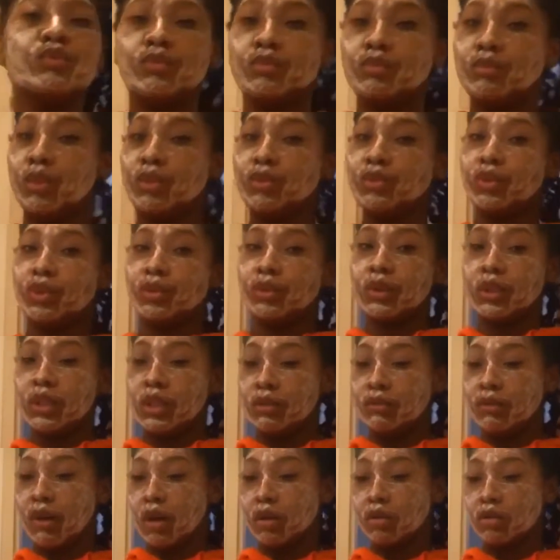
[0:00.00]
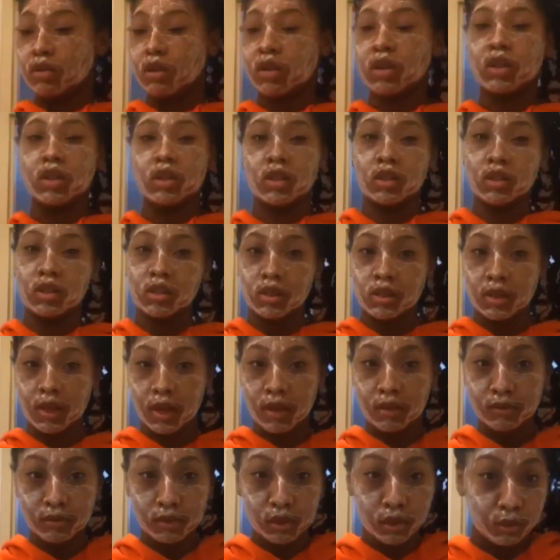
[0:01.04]
before we leave out because
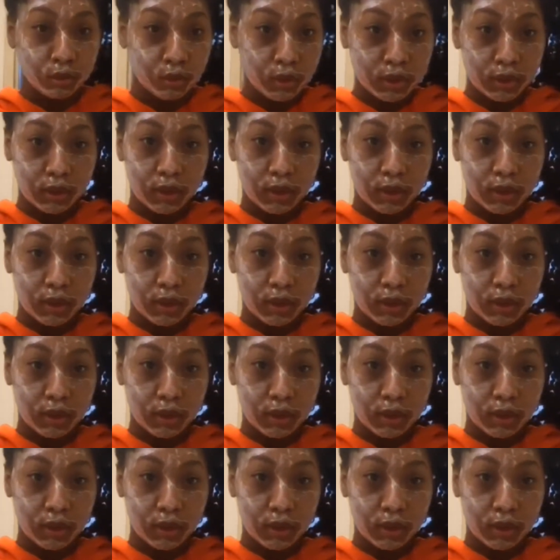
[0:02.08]
ever to walk